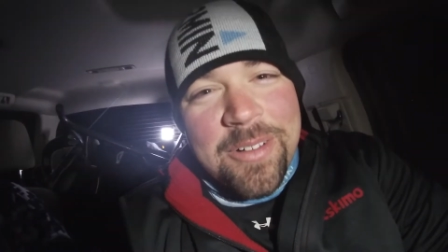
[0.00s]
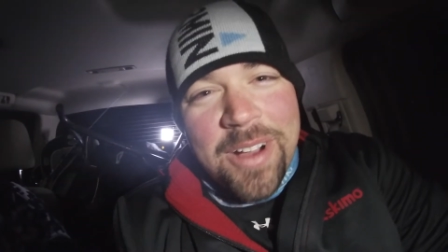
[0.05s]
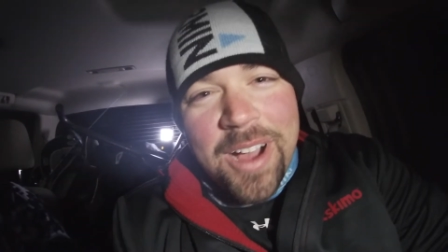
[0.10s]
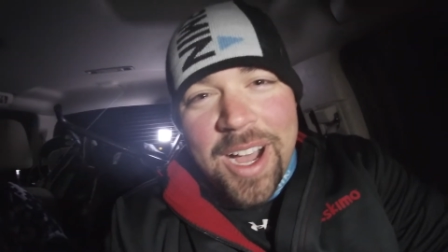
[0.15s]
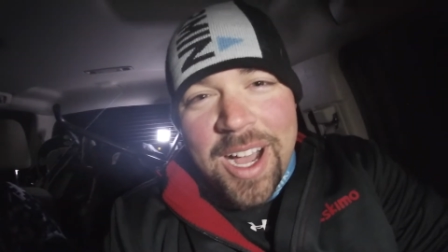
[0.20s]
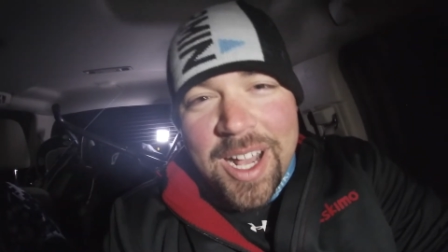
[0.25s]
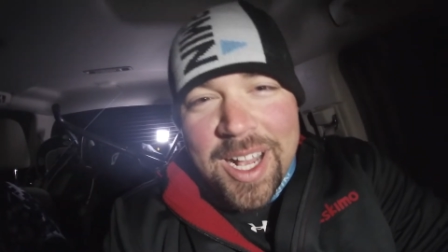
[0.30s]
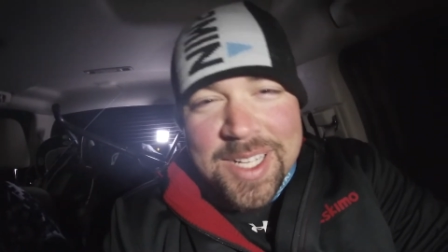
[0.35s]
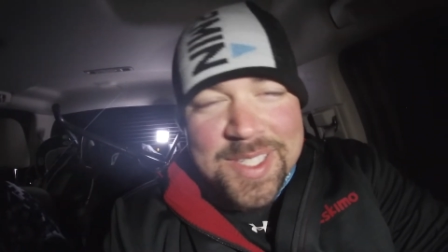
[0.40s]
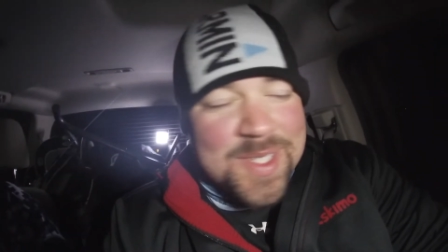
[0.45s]

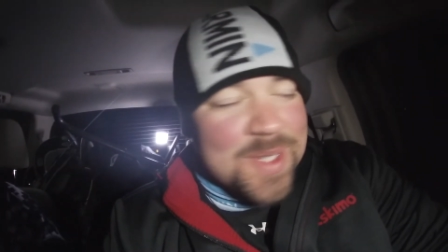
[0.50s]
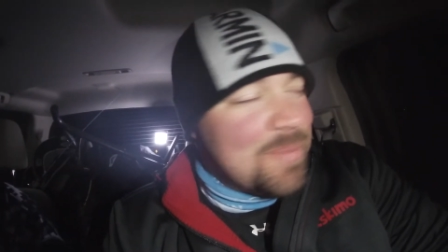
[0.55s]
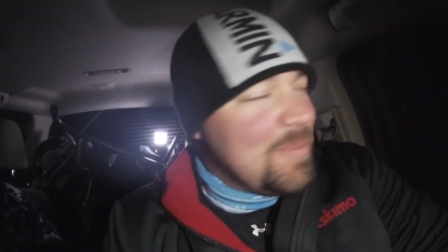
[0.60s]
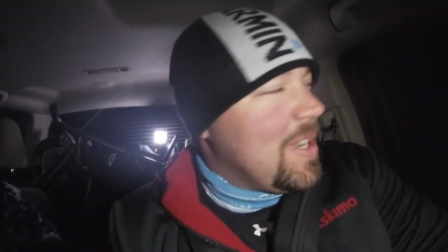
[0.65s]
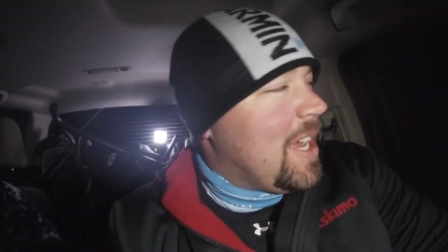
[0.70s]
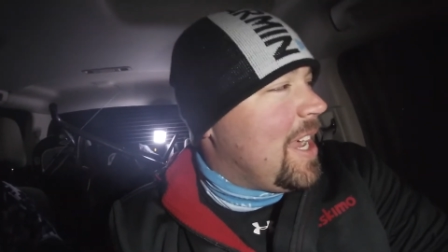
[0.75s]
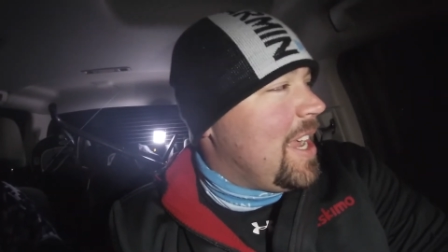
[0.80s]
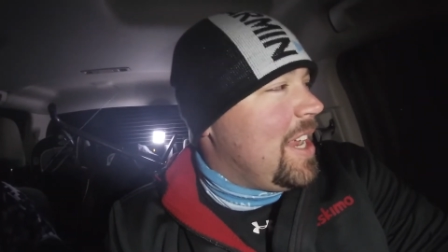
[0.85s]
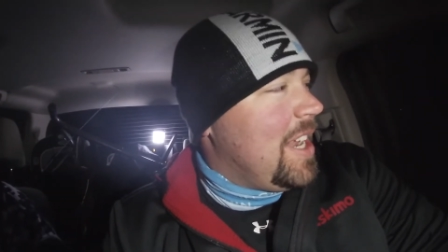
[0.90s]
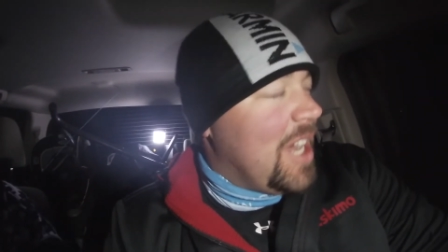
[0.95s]
Awesome
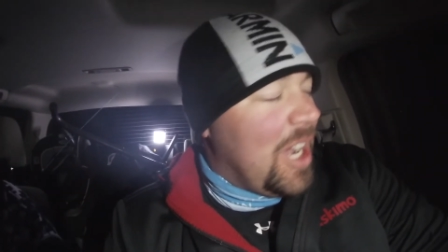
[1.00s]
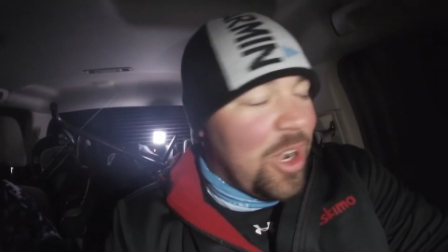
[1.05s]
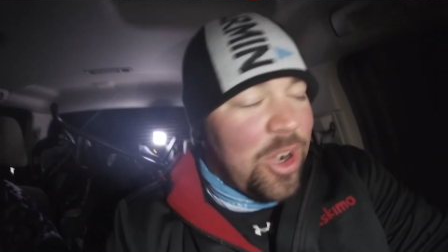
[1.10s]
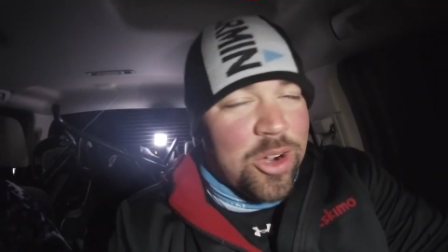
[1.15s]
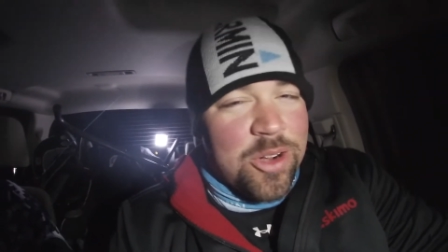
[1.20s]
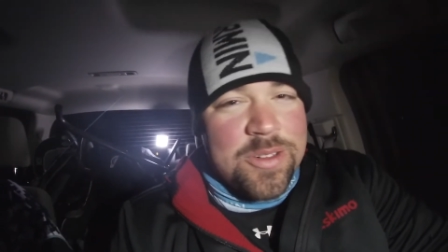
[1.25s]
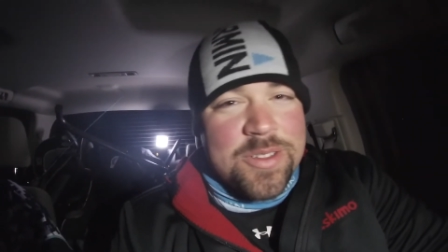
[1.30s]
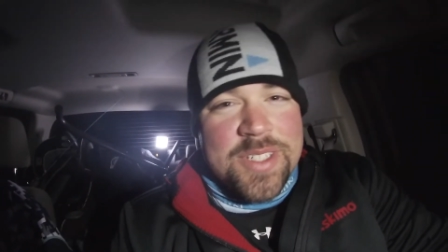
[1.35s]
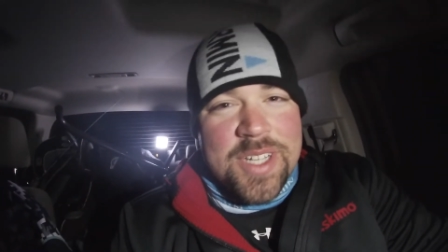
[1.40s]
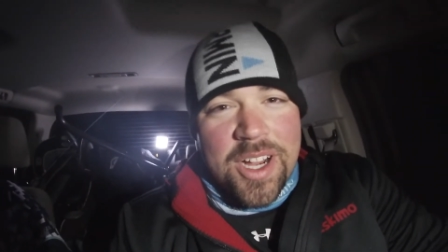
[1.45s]
night
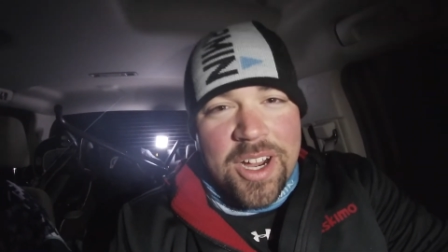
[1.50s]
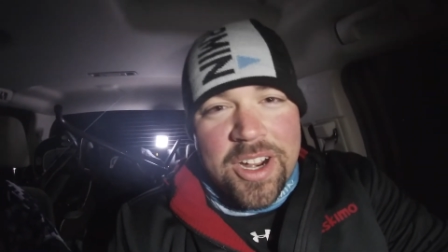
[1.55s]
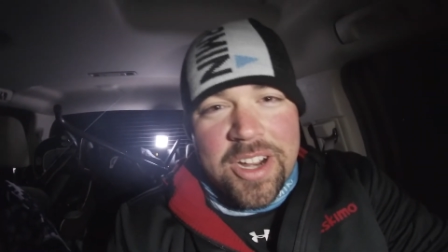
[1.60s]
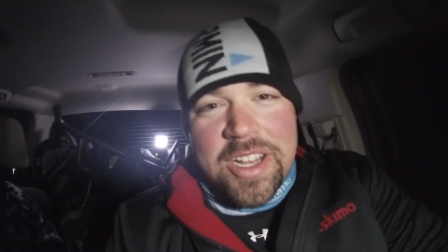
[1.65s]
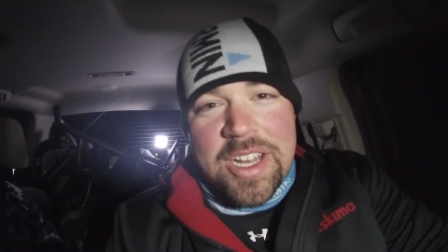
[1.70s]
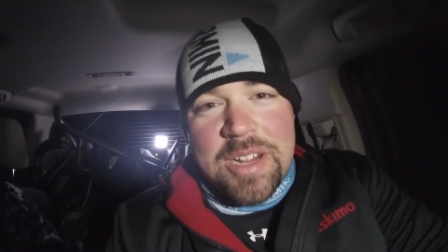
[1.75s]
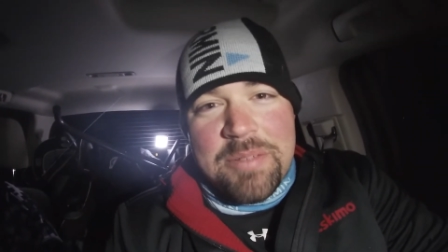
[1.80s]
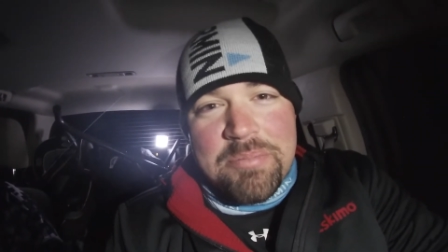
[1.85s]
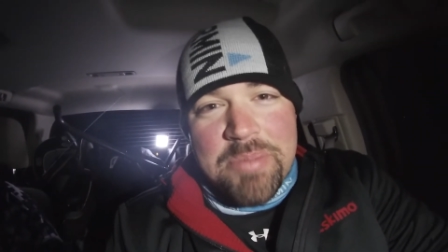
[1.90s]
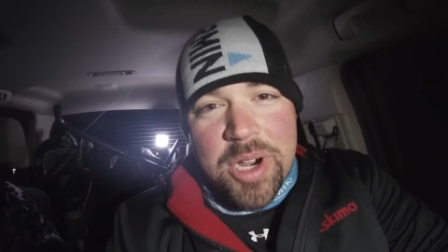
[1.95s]
out
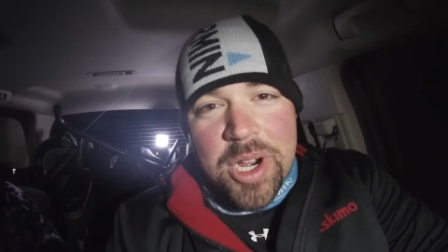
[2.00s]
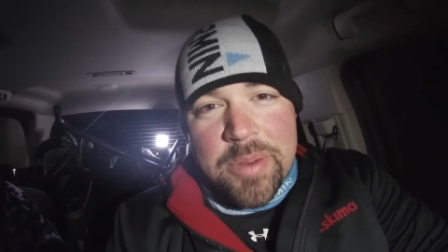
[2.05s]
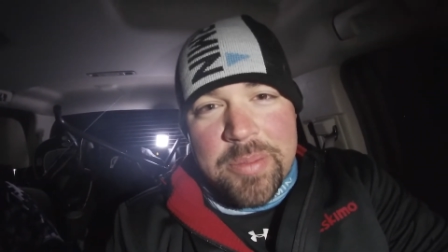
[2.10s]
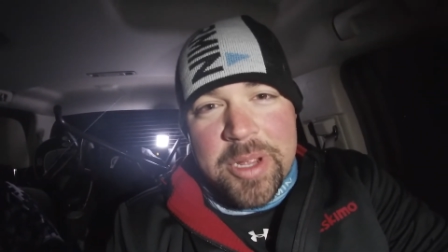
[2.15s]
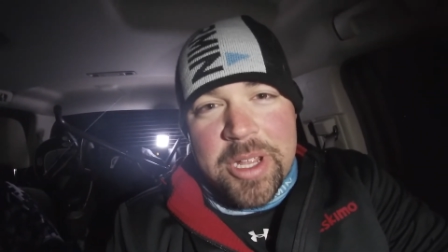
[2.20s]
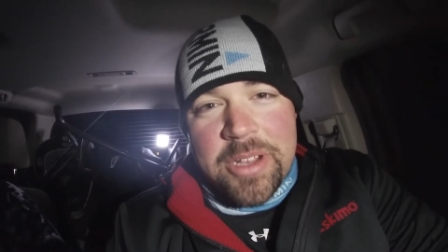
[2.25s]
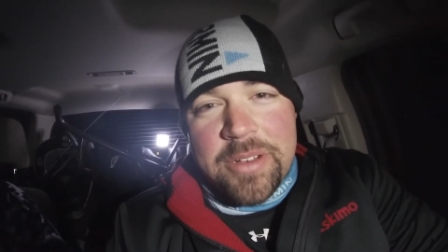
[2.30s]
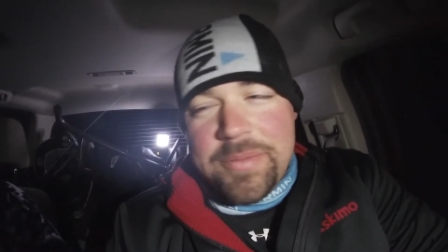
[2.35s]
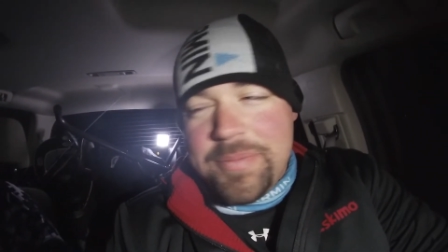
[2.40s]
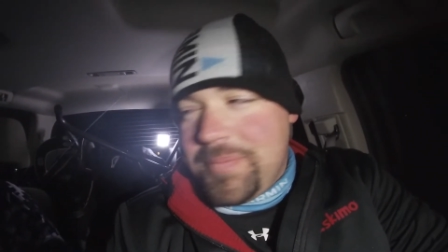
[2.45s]
targeting
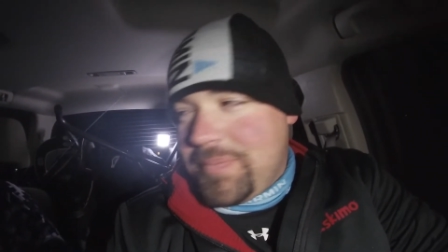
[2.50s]
burbot,